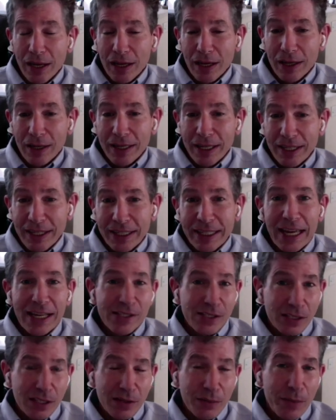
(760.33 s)
uh, in the
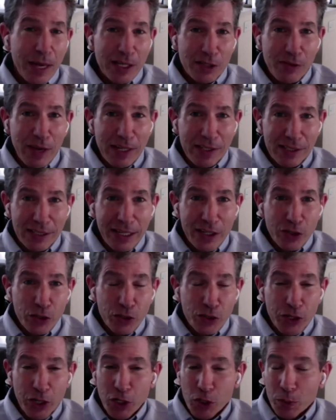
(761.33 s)
case of the mass
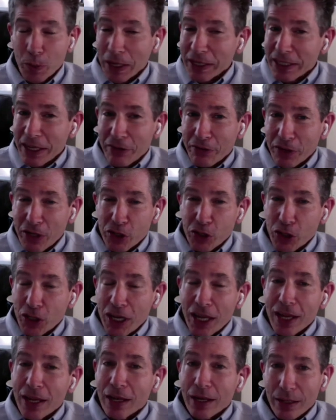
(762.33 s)
vaccination centers, by
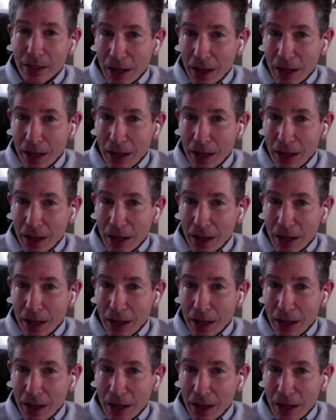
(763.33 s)
definition,